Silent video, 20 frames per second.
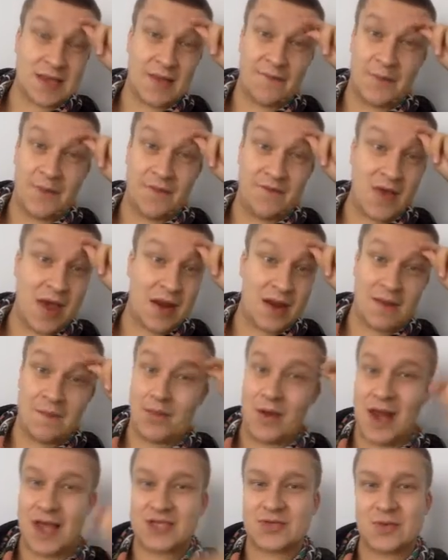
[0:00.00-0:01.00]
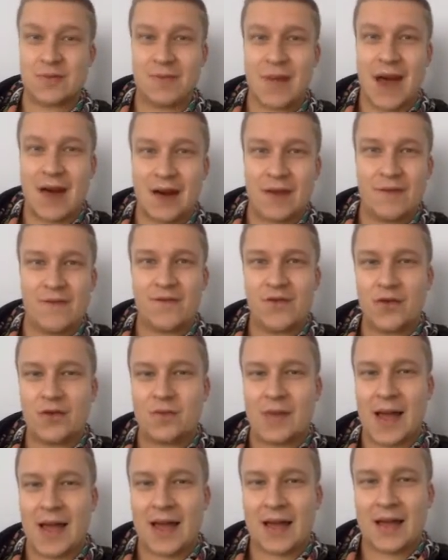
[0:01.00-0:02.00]
I've been very impressed with Barrett at
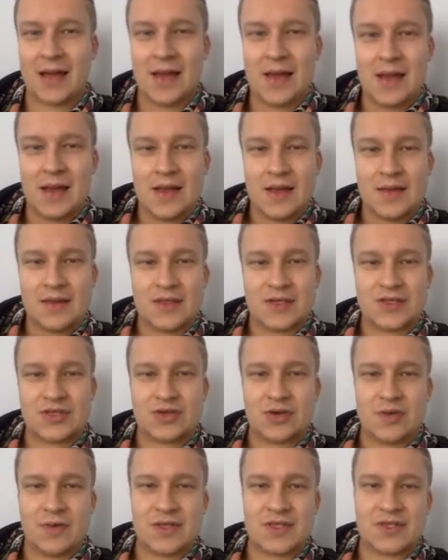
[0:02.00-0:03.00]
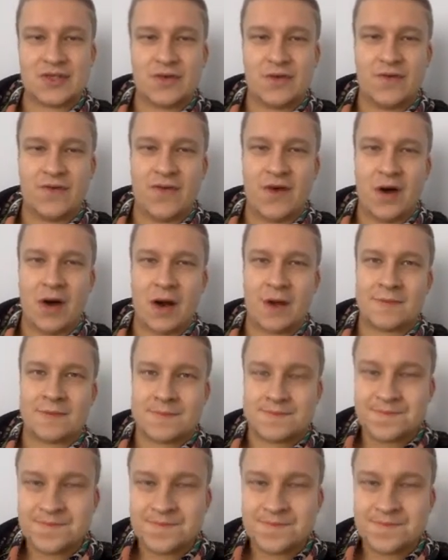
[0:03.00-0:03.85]
fullback this tournament so far.